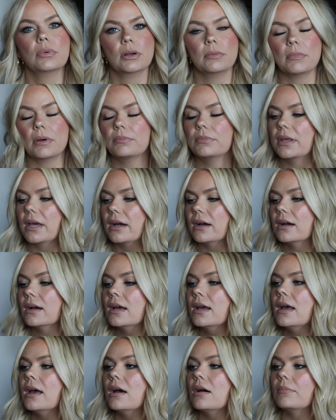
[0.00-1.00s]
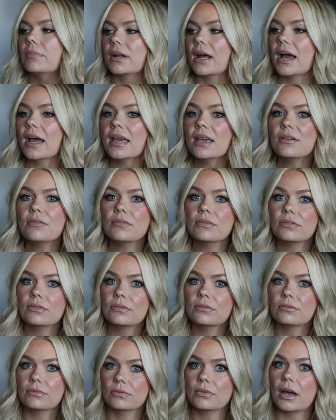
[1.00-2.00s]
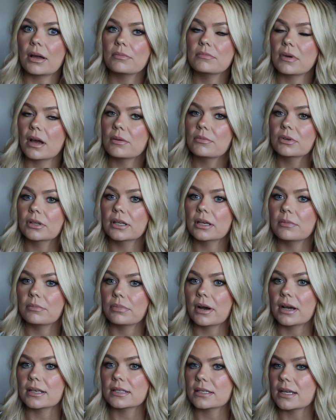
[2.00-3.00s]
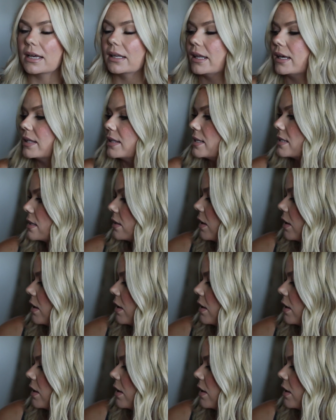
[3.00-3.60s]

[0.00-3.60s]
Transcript: put them up there. But I'm really impressed. I like these a